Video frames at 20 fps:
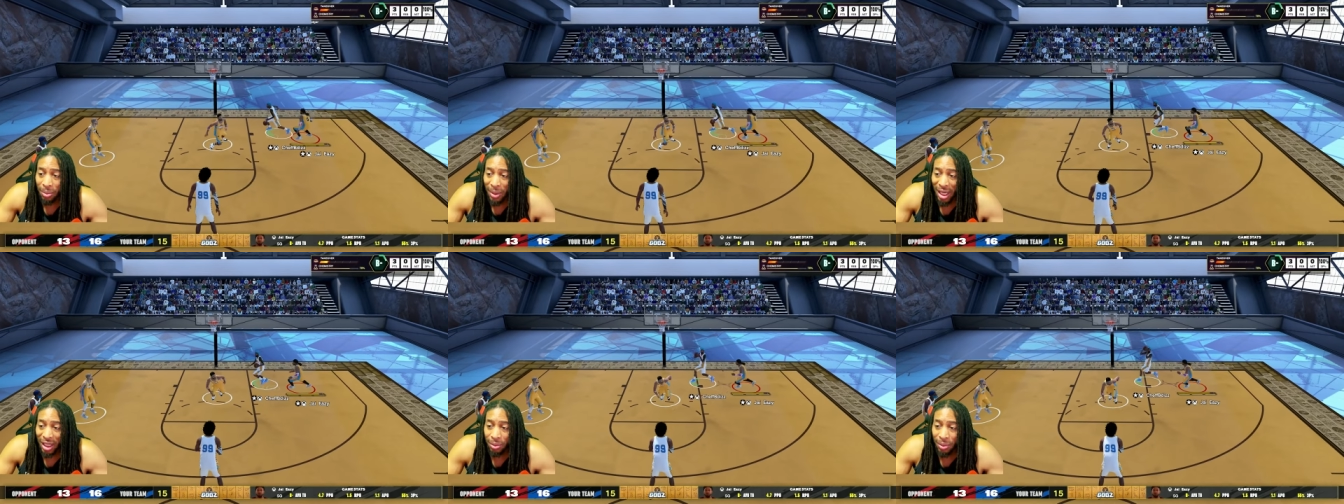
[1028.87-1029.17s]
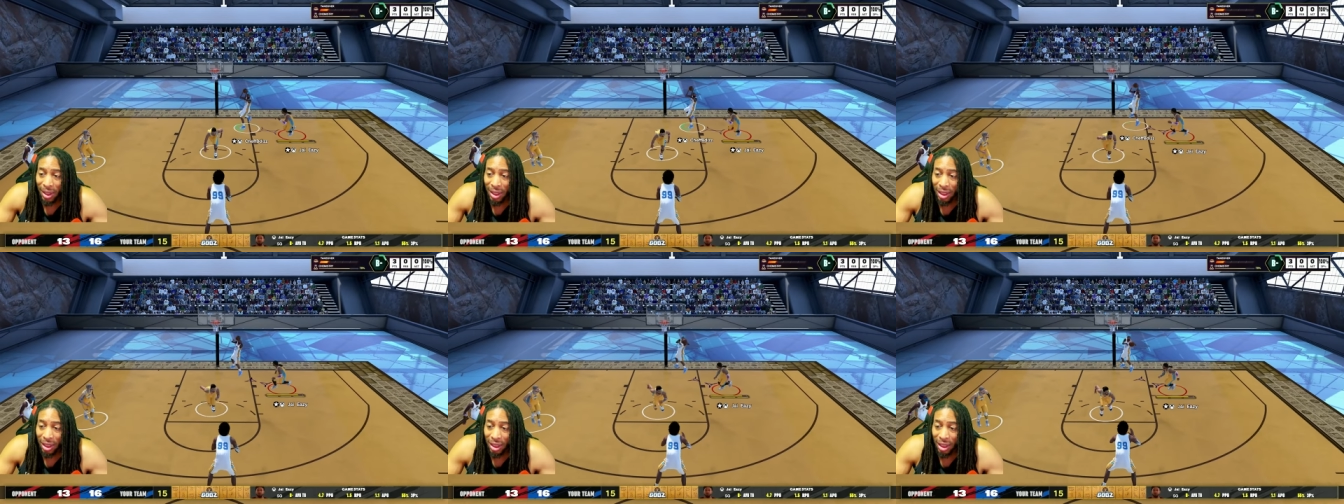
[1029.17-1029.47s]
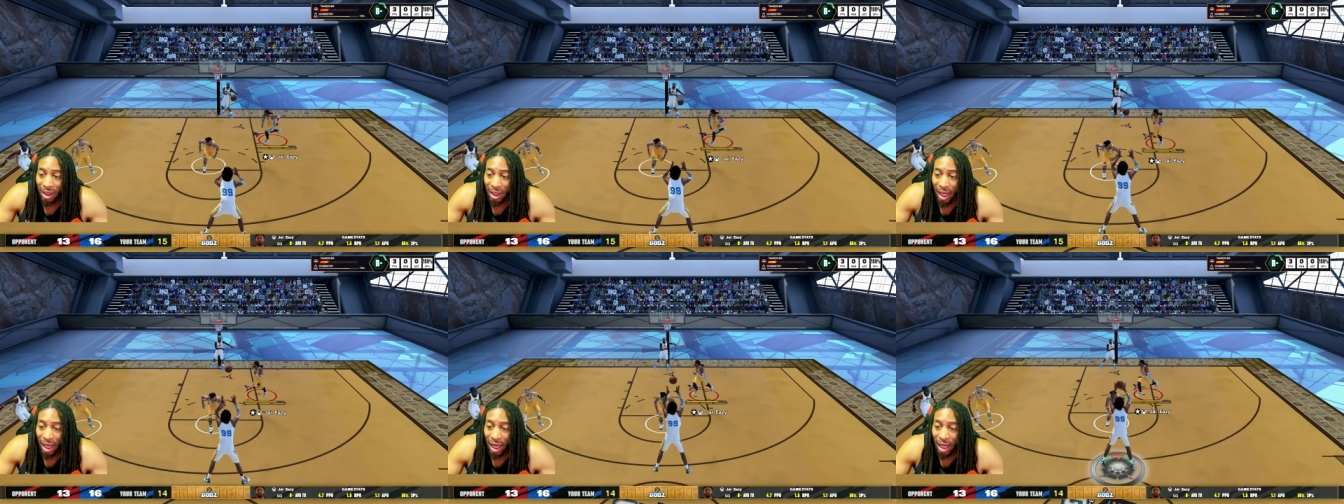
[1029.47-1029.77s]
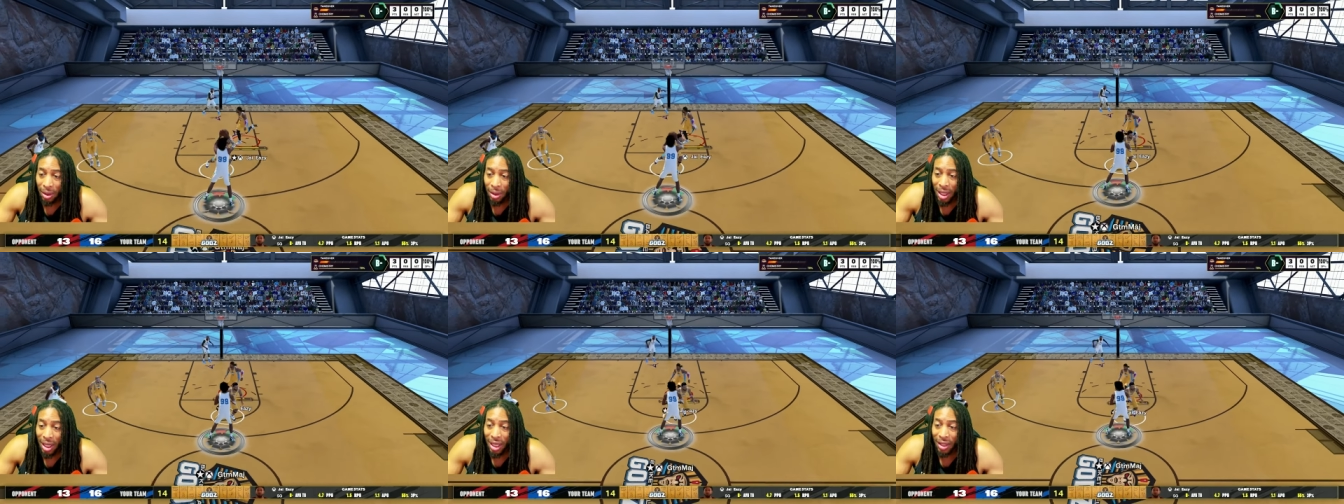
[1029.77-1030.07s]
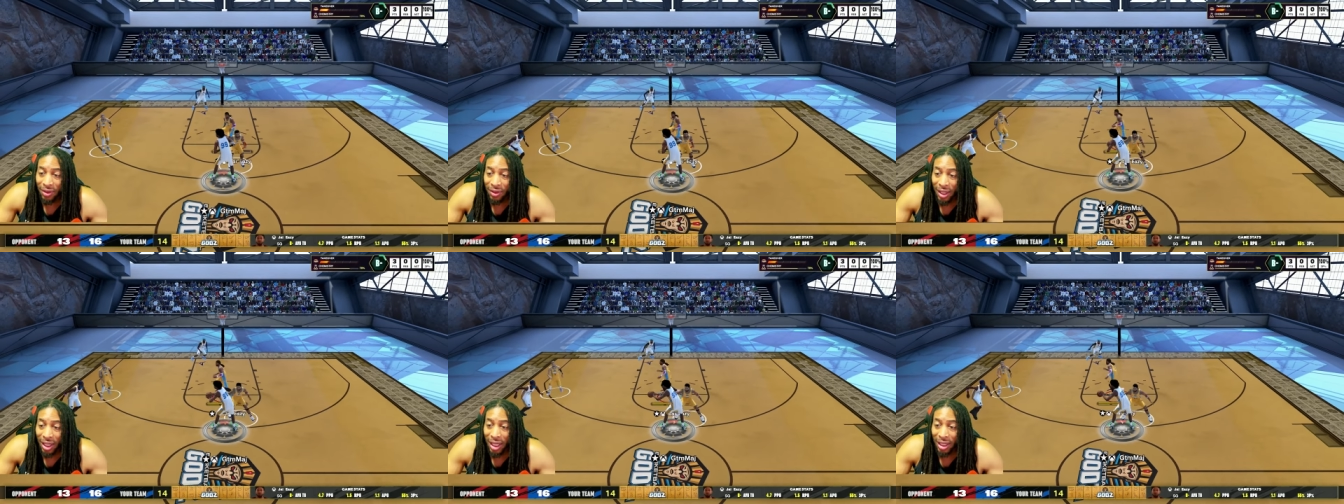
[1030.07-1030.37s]
matchmaking in the game,
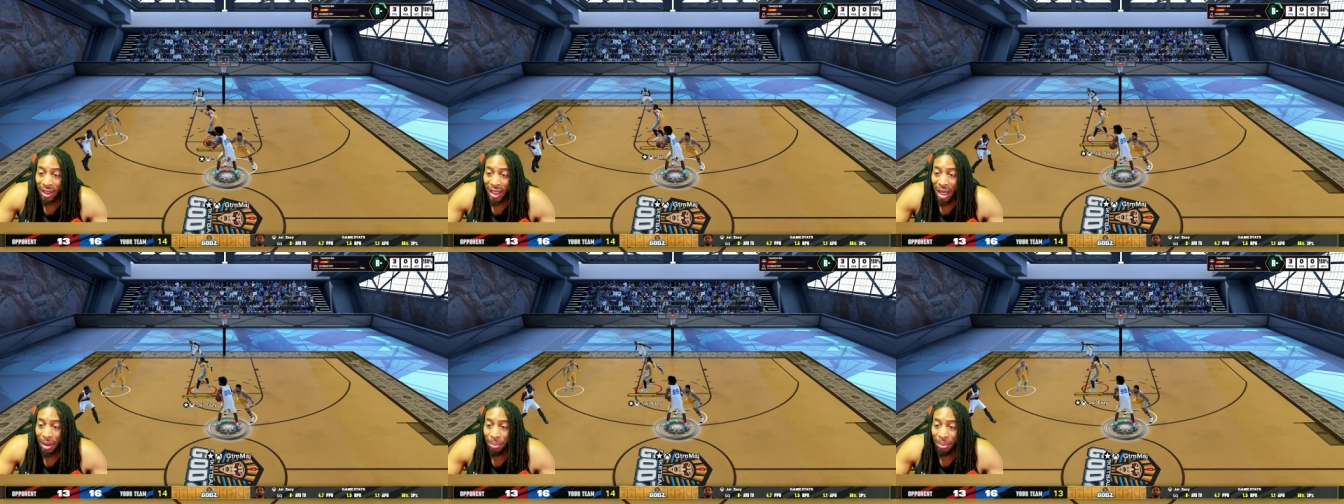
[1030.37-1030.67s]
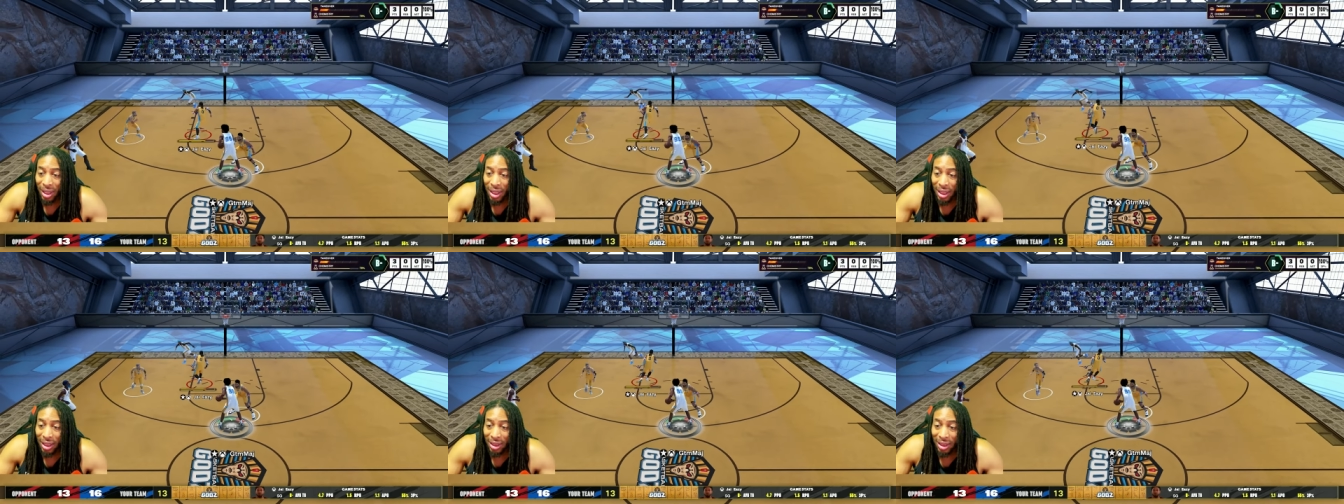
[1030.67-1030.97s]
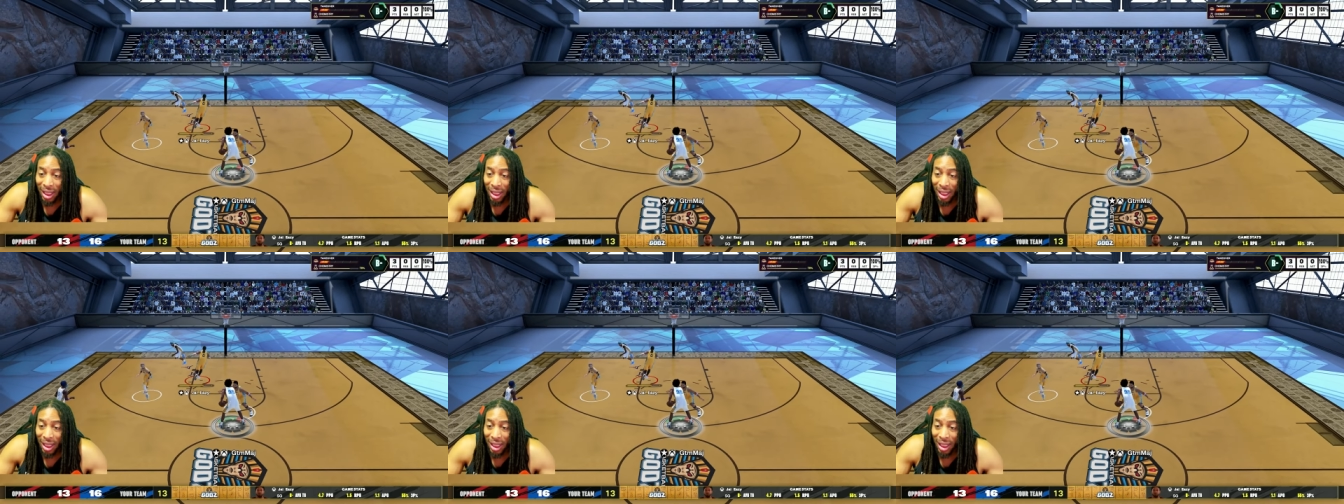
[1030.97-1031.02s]
then that means